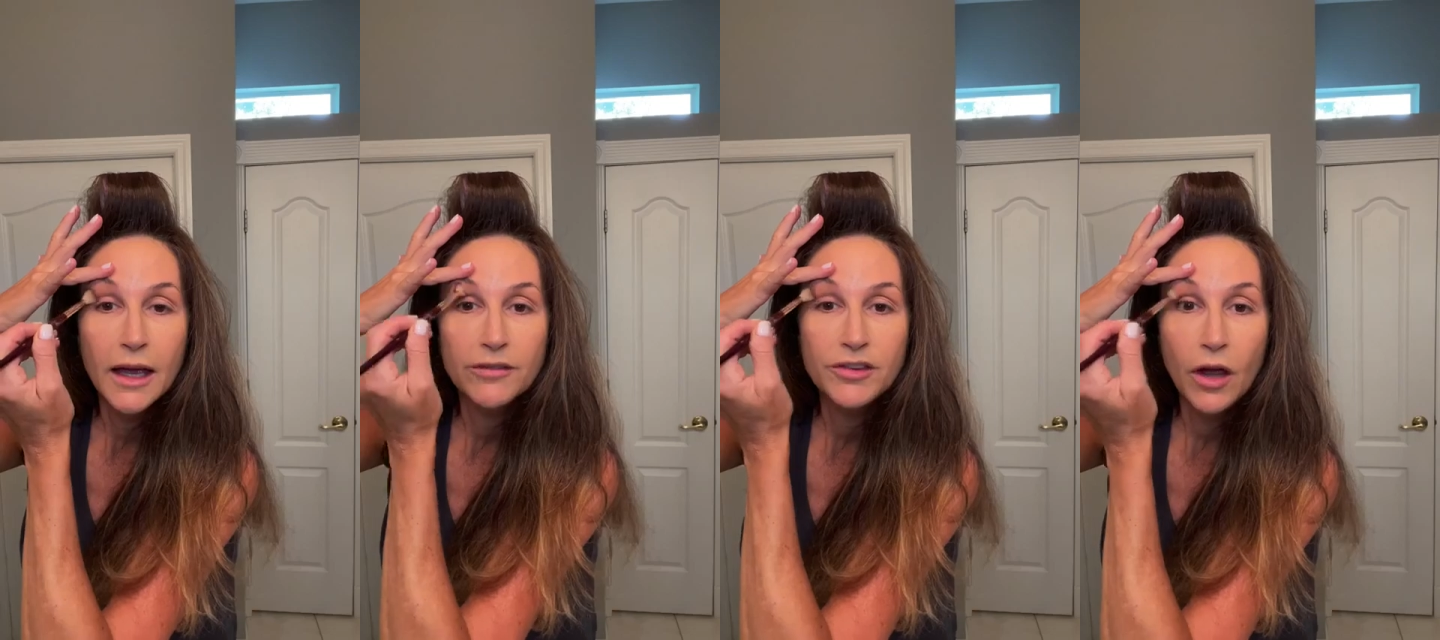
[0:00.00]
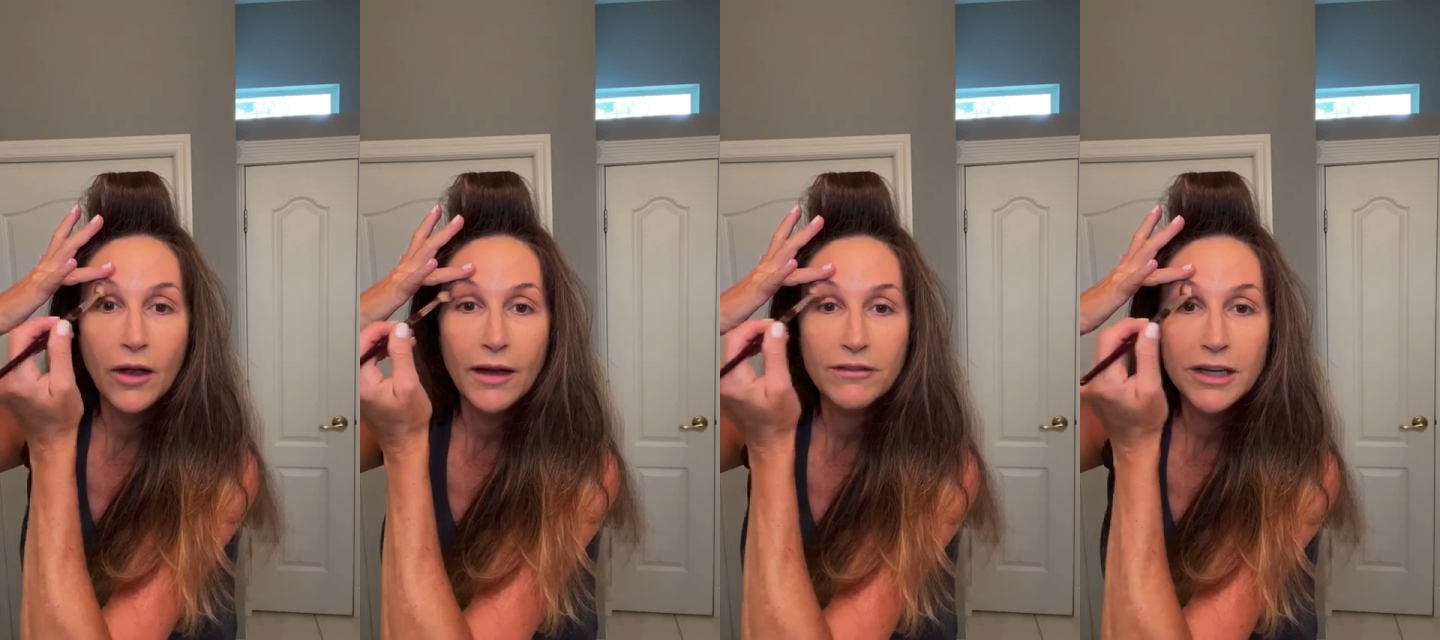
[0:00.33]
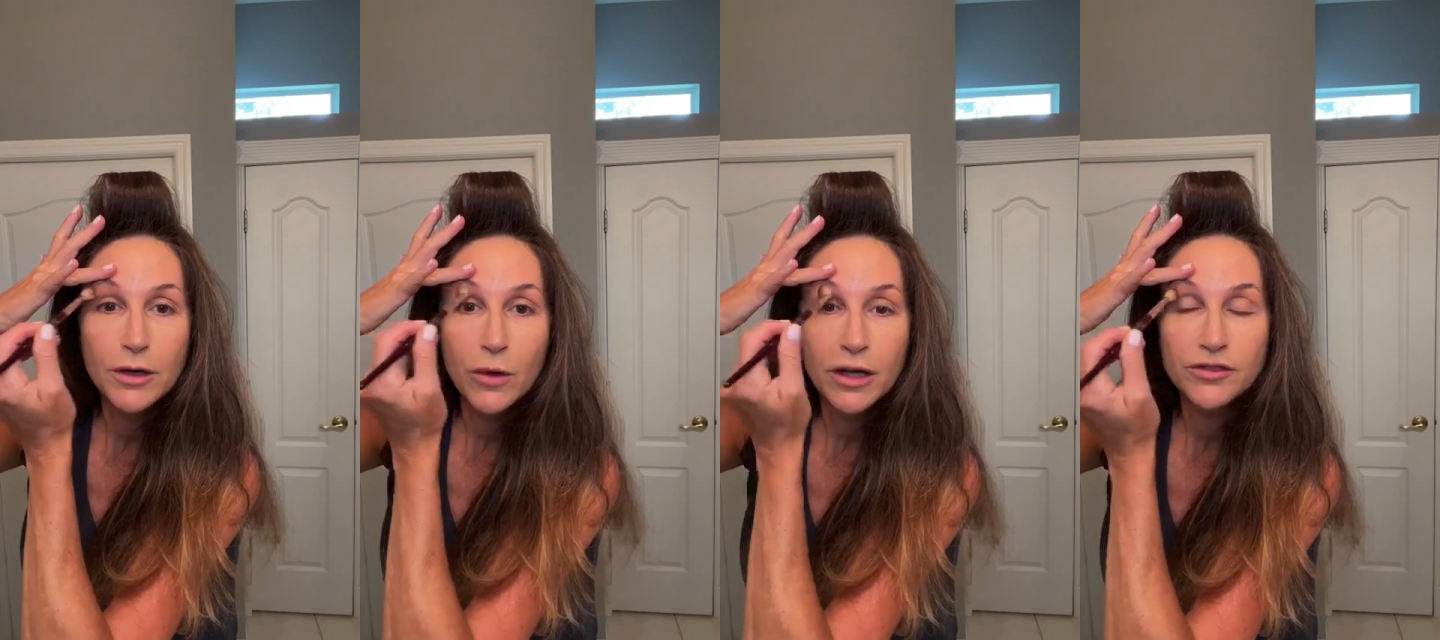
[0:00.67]
If y'all have
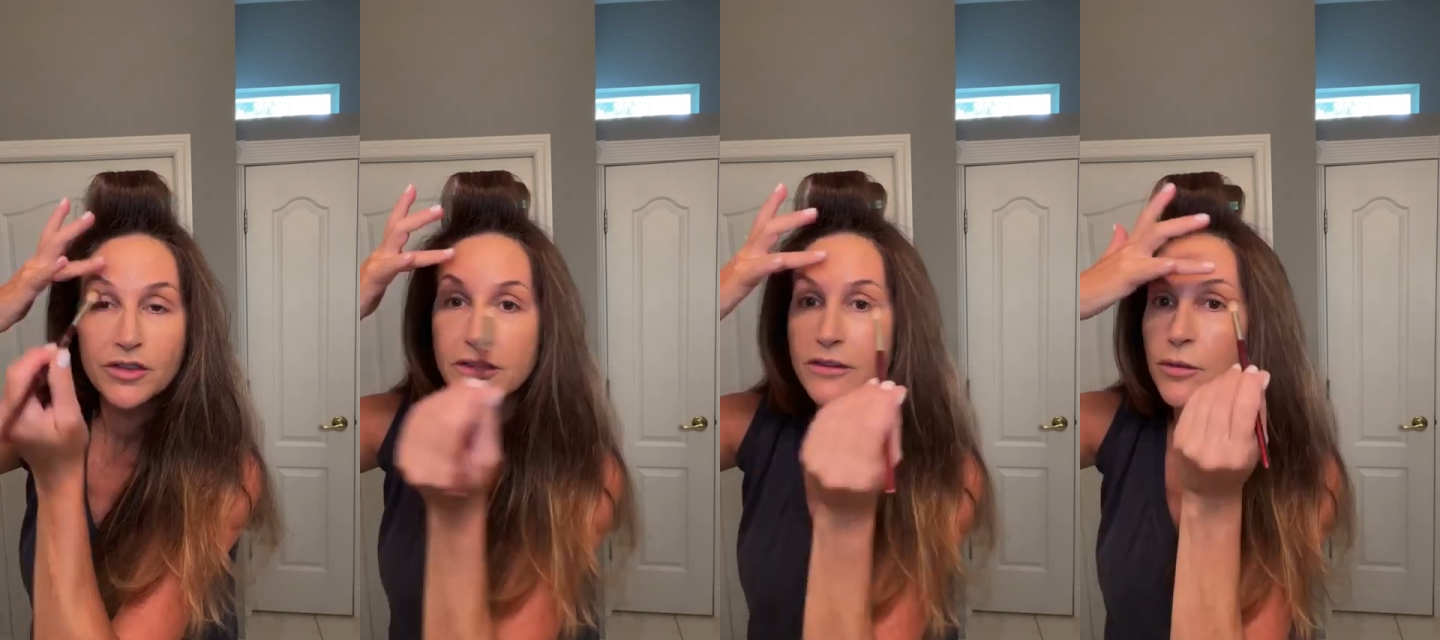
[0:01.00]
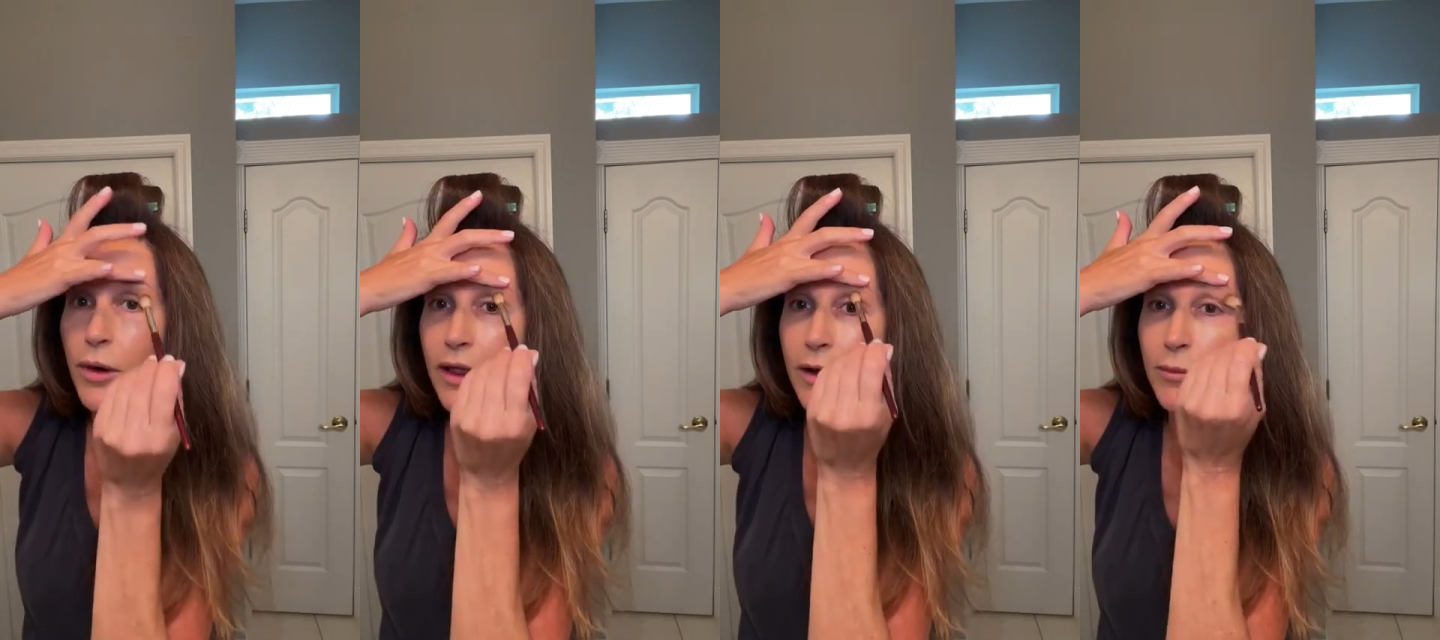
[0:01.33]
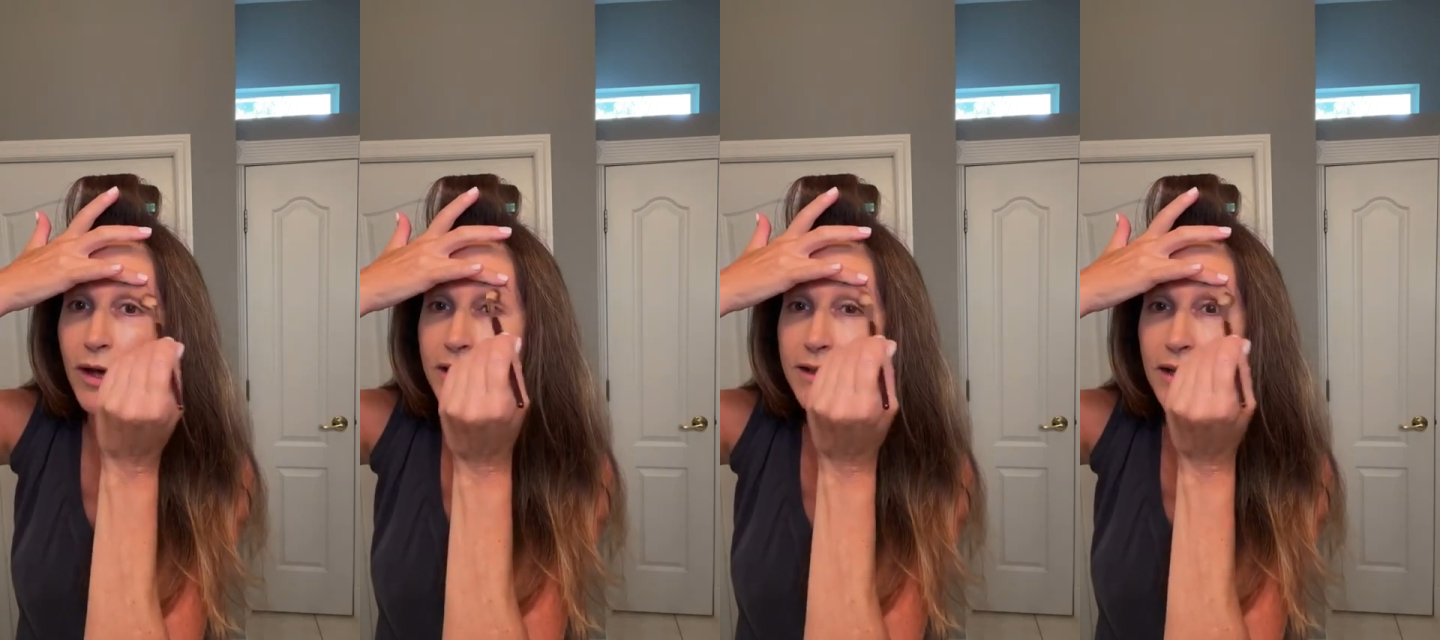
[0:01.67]
any questions while
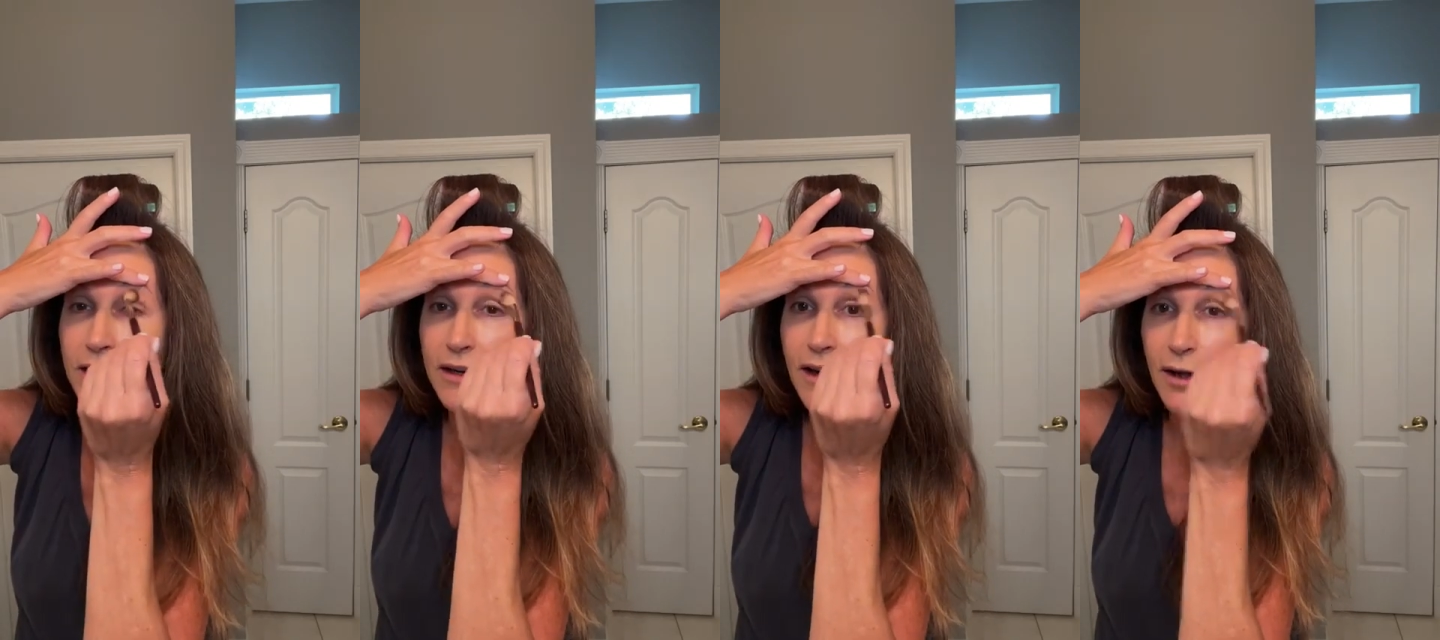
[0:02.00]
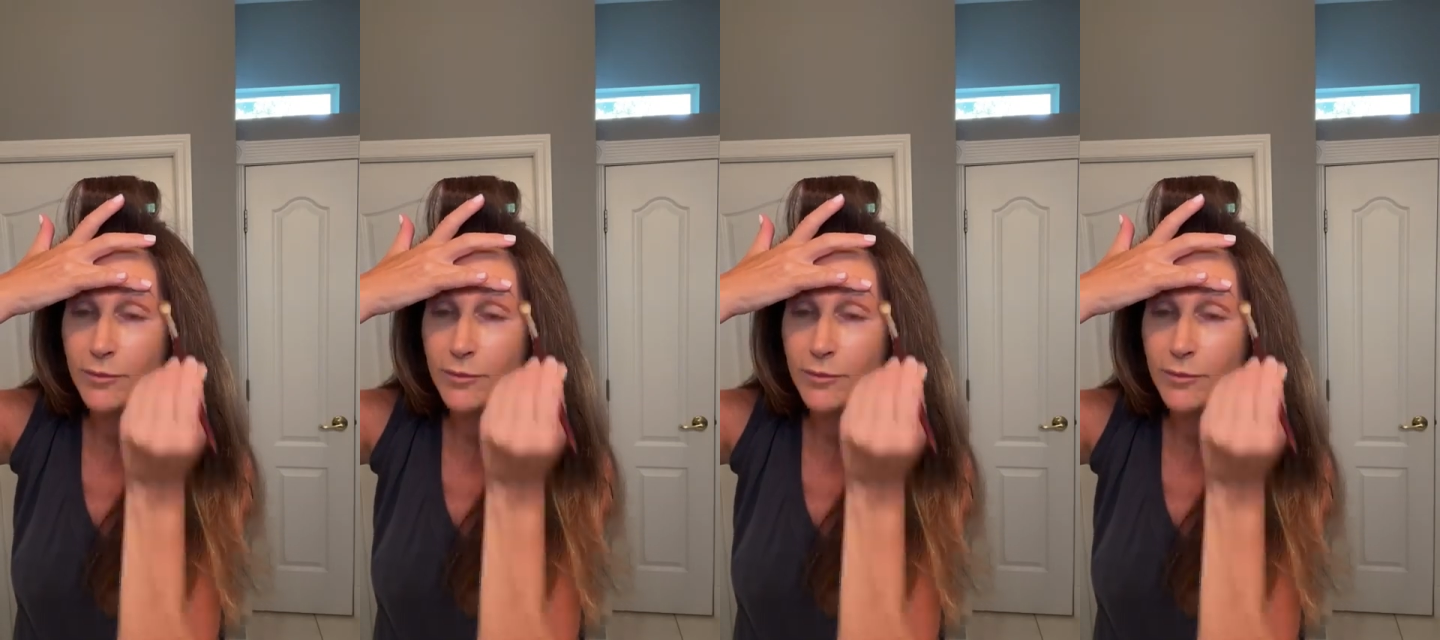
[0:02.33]
I'm on here,